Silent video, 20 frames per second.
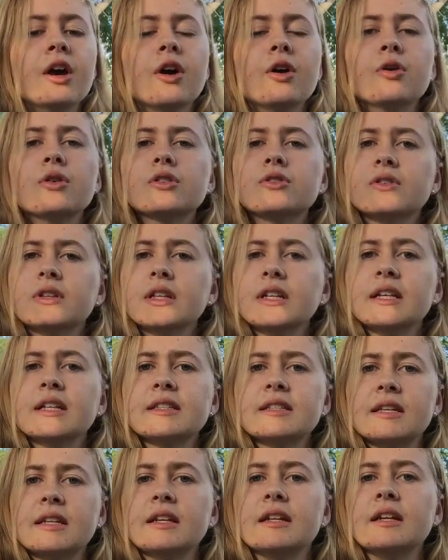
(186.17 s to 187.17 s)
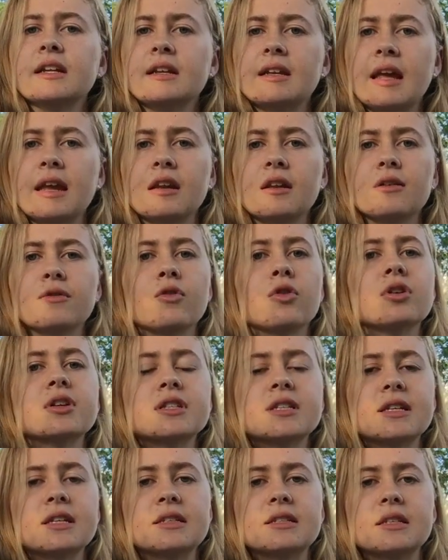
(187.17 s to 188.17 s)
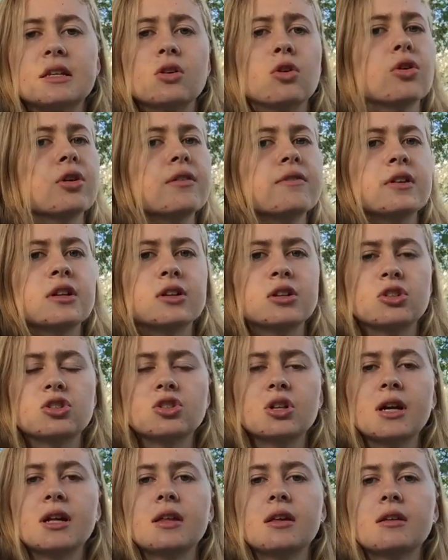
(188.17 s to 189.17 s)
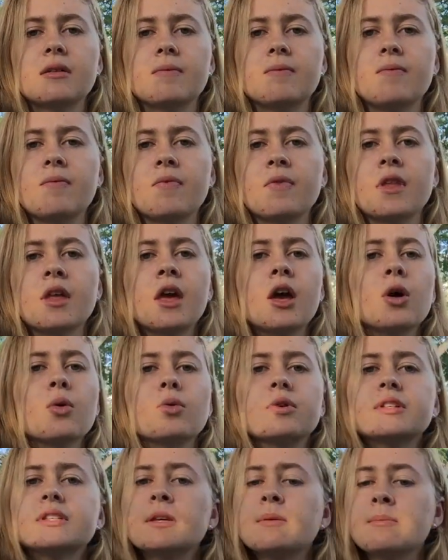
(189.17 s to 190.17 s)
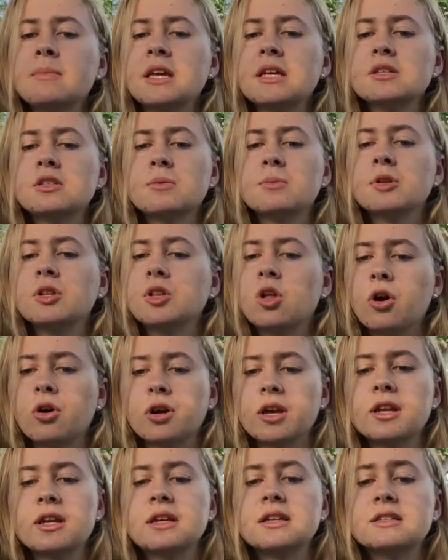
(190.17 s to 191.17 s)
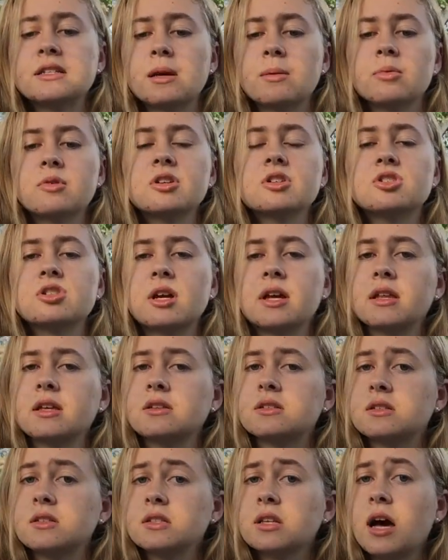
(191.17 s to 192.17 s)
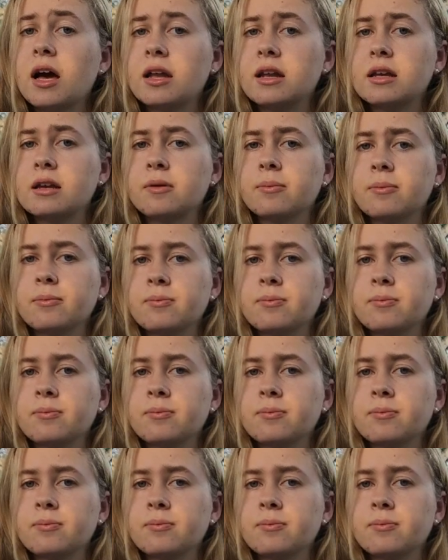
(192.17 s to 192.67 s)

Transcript: Who is really considered a native or a citizen or even an Australian? What does it mean to belong in a contemporary Australian society?